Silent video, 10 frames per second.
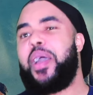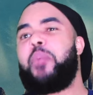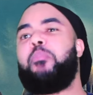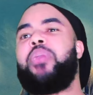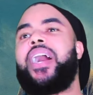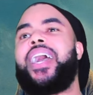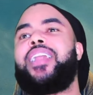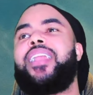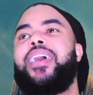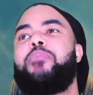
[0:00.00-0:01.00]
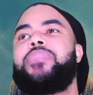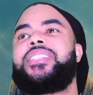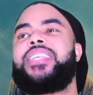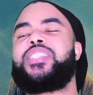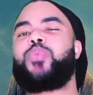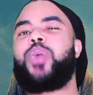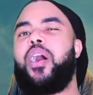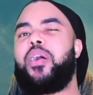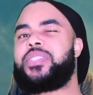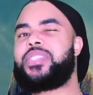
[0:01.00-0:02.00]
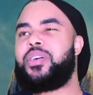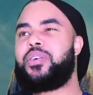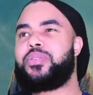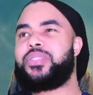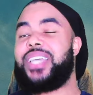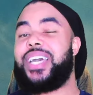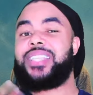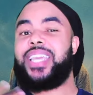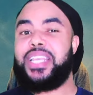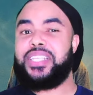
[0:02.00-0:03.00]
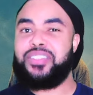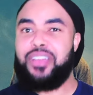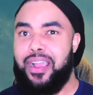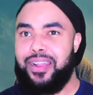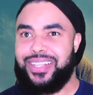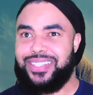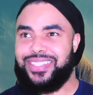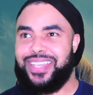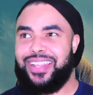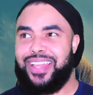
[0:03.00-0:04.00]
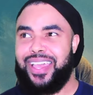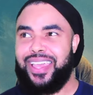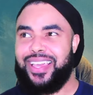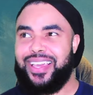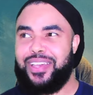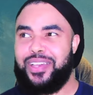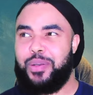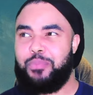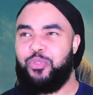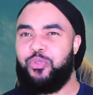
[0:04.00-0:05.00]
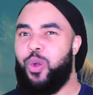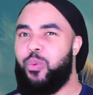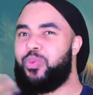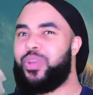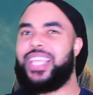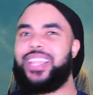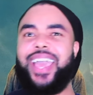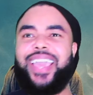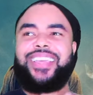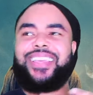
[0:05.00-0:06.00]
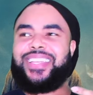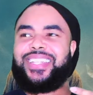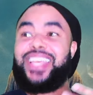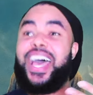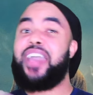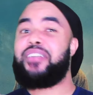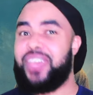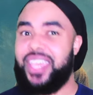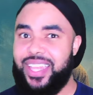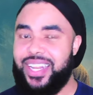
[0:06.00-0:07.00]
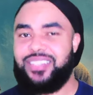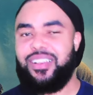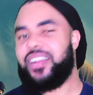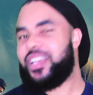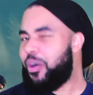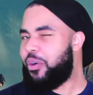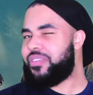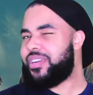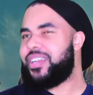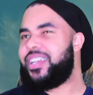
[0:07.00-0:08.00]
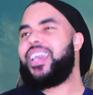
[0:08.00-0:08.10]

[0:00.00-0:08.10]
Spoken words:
But since we're also just getting started, it's just kind of like, before we really like dive in, it's already over.